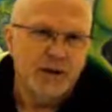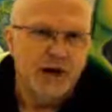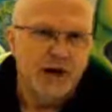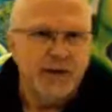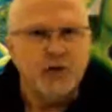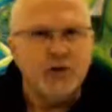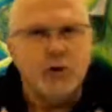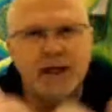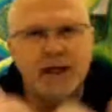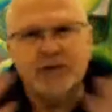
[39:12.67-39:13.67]
and then to
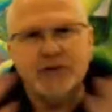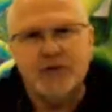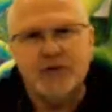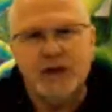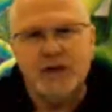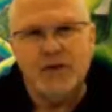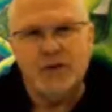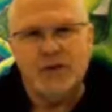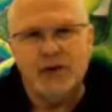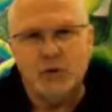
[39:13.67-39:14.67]
react to the
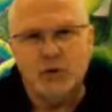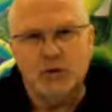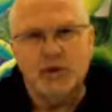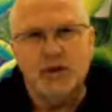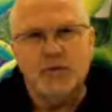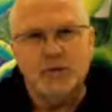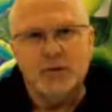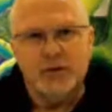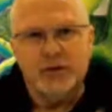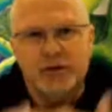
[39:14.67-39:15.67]
outside world from
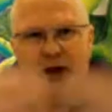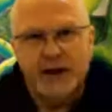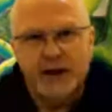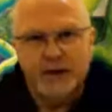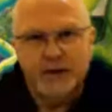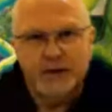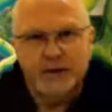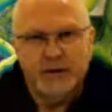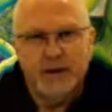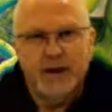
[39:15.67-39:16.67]
inside.
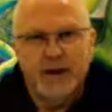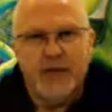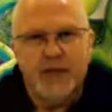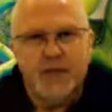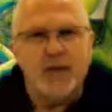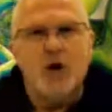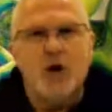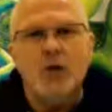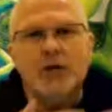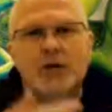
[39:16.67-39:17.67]
At that
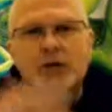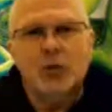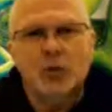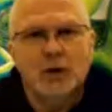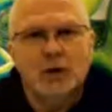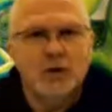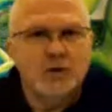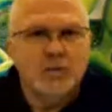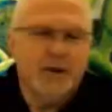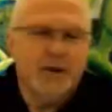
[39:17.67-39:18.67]
moment, the
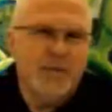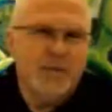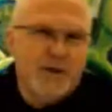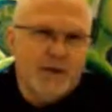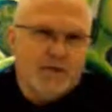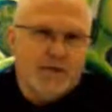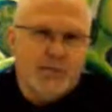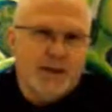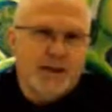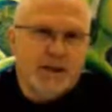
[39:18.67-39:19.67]
world becomes much
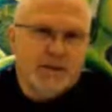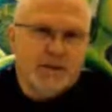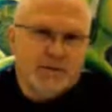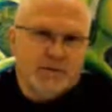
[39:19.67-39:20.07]
bigger.